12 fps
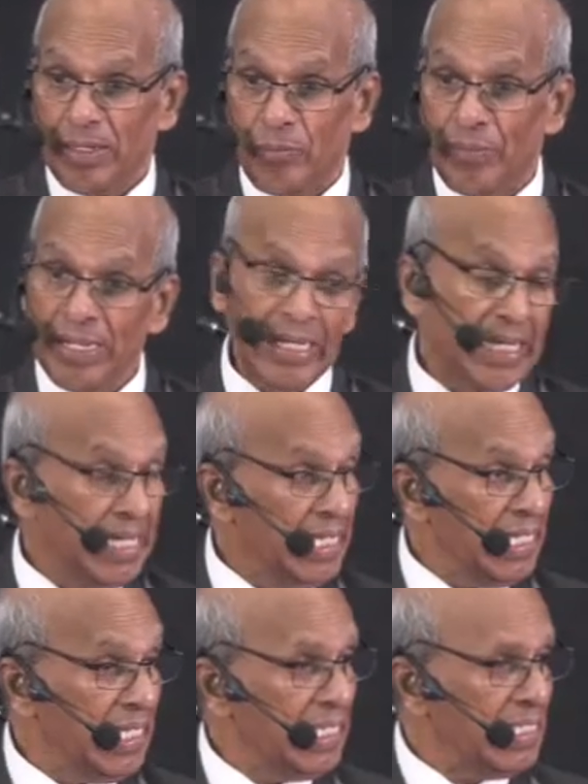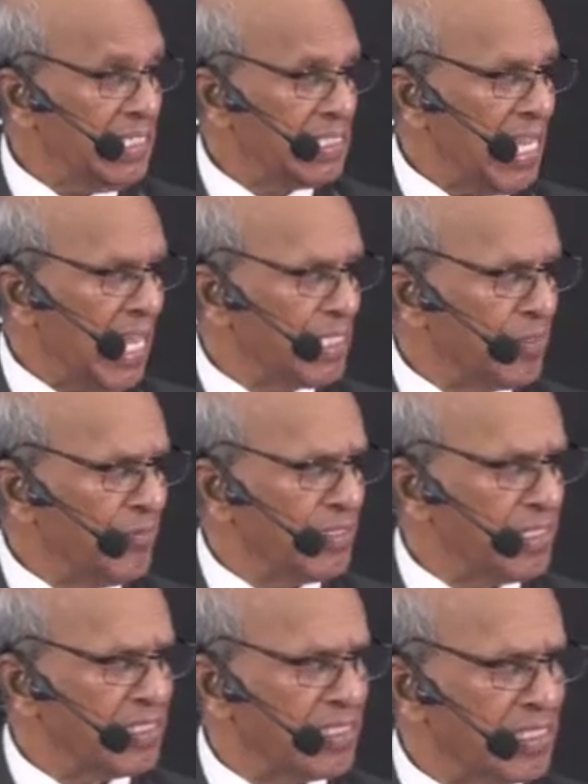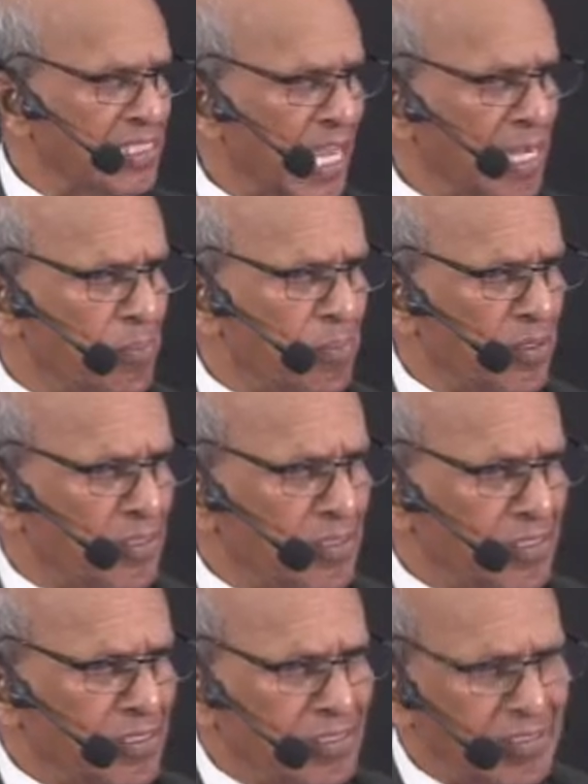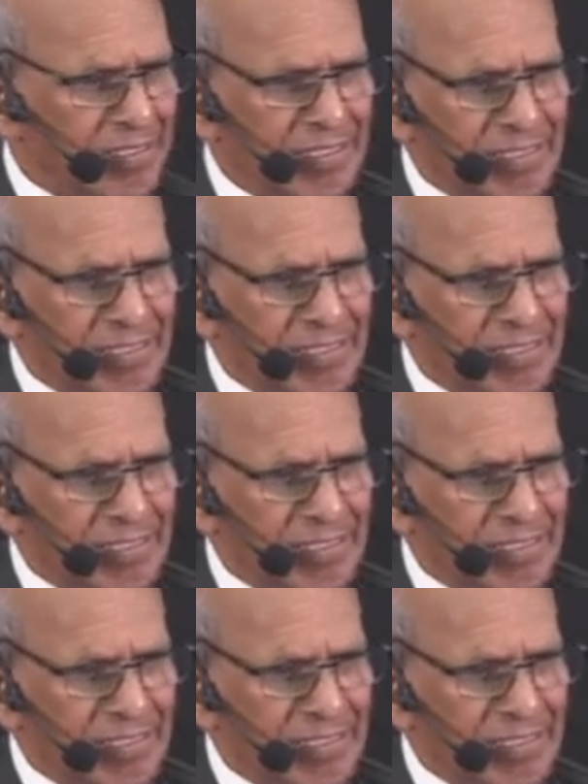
when he sat with his disciples